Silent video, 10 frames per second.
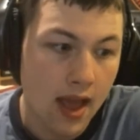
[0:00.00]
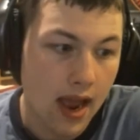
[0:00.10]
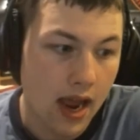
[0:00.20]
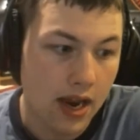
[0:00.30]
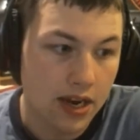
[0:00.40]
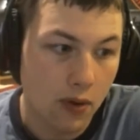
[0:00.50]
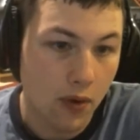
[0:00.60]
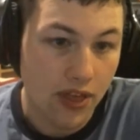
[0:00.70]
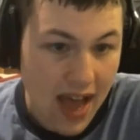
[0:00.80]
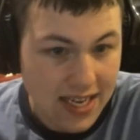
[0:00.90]
And
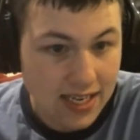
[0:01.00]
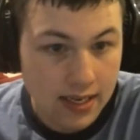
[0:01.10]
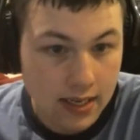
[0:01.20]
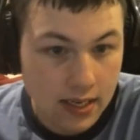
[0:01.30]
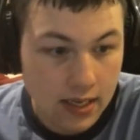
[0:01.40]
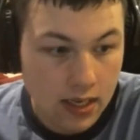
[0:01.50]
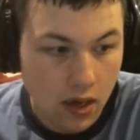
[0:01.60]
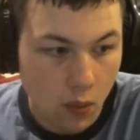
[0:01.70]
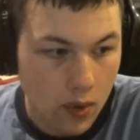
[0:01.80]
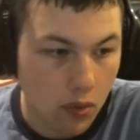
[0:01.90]
with that,
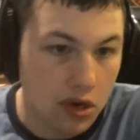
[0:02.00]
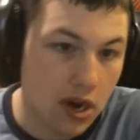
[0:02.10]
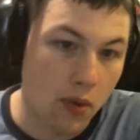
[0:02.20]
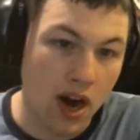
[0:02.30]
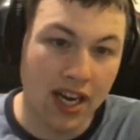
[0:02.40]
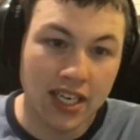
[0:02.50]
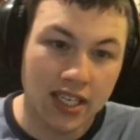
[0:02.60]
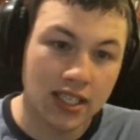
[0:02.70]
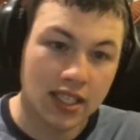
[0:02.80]
we will go on